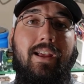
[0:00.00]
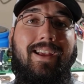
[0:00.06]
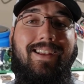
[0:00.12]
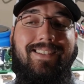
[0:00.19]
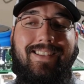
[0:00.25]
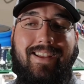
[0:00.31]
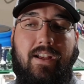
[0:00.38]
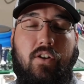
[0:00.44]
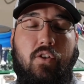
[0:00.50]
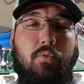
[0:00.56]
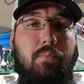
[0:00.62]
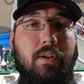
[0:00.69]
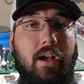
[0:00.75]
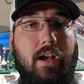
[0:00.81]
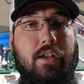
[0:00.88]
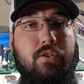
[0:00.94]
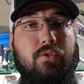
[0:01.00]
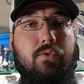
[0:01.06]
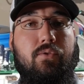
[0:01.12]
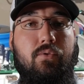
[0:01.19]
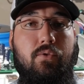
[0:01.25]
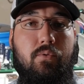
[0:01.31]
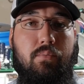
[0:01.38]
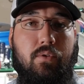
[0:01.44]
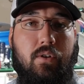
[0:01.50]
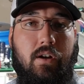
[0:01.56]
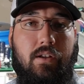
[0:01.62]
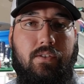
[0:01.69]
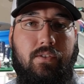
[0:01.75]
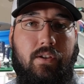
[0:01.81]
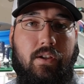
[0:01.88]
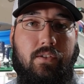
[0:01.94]
to help guide you through the
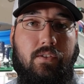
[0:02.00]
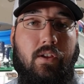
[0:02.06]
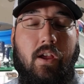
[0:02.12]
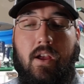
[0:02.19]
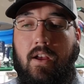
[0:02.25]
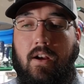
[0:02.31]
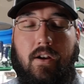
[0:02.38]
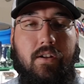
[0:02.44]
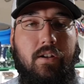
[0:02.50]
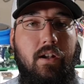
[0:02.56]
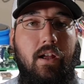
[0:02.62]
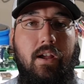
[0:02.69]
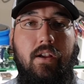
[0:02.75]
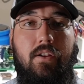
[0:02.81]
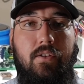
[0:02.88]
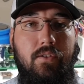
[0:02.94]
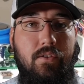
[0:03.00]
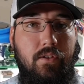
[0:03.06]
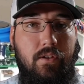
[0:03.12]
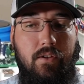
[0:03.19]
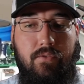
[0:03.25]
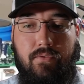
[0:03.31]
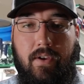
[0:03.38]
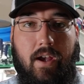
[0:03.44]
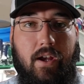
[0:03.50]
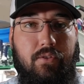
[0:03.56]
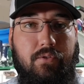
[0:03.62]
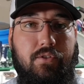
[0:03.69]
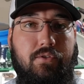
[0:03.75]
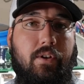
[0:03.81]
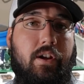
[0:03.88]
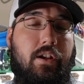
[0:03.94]
process unlike the
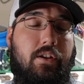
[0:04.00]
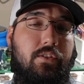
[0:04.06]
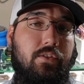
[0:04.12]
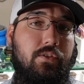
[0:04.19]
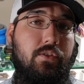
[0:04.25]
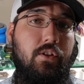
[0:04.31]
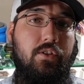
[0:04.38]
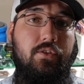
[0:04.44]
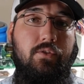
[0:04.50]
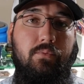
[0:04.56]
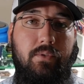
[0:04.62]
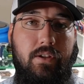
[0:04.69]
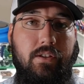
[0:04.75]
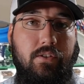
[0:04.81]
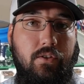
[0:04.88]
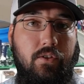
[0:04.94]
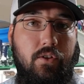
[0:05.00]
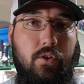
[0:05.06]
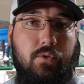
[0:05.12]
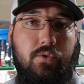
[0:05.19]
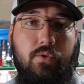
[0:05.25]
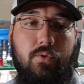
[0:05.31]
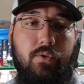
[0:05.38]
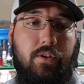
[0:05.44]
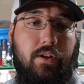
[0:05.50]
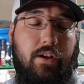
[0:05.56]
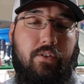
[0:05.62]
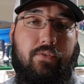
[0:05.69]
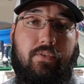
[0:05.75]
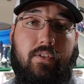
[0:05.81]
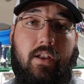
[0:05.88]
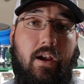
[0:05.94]
factory trainings and such that we get to go to and you got
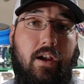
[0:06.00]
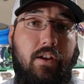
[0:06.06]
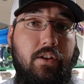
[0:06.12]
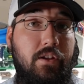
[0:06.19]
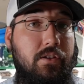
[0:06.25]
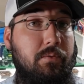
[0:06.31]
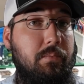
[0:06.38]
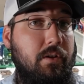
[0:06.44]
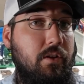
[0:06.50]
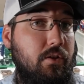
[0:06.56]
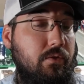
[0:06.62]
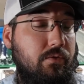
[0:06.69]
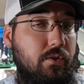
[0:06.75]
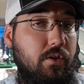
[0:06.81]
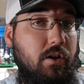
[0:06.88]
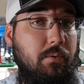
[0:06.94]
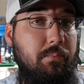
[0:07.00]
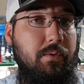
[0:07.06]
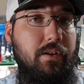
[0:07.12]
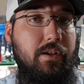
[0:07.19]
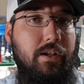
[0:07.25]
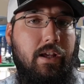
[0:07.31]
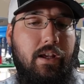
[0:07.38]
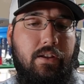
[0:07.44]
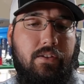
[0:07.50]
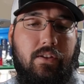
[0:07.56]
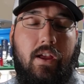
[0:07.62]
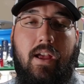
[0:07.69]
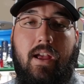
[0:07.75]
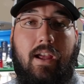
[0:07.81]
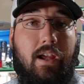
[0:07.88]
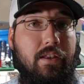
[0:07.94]
to fly and you get to be there for a couple of days
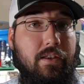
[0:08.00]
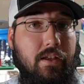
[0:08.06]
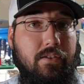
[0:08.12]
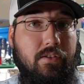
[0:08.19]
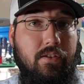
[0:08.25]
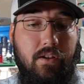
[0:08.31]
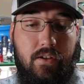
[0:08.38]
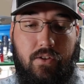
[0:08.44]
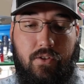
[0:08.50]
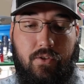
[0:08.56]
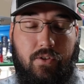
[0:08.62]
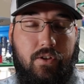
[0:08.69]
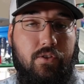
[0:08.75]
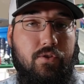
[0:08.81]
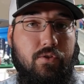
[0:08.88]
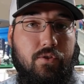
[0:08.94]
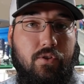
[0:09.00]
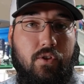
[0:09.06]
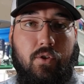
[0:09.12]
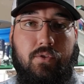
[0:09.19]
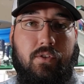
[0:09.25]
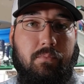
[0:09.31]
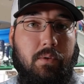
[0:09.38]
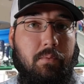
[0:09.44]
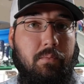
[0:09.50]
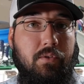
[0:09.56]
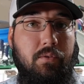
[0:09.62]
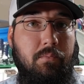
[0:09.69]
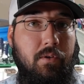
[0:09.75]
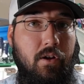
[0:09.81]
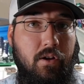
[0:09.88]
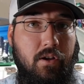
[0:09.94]
and that's it. And you get your notes and maybe
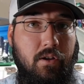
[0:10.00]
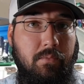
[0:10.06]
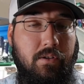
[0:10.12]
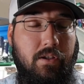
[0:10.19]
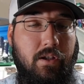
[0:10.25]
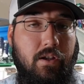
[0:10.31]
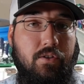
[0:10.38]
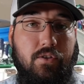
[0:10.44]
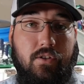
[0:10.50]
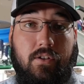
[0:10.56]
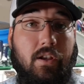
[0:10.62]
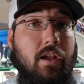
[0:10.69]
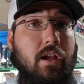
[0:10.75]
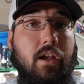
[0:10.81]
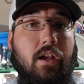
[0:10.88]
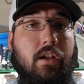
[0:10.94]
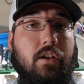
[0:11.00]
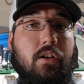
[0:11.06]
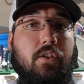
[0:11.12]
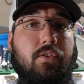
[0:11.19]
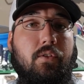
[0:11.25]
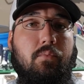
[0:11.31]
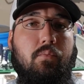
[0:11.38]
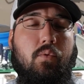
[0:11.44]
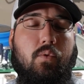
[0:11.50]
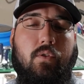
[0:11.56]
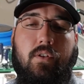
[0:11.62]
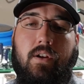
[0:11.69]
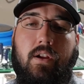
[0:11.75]
some documentation and nothing more.